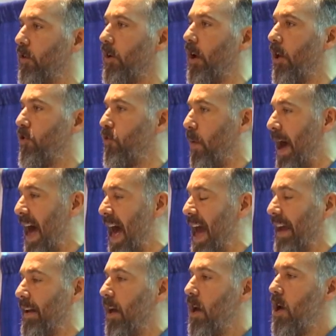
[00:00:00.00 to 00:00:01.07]
are going to
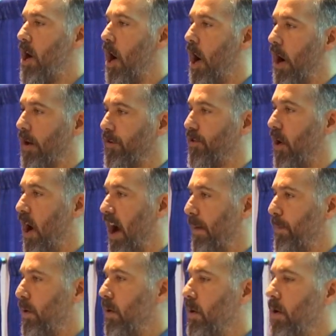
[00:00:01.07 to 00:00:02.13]
drag on
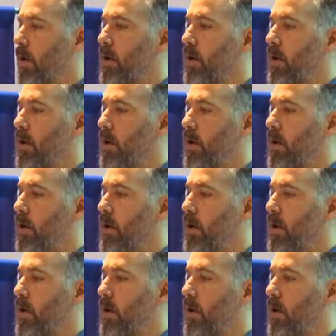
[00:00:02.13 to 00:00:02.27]
top,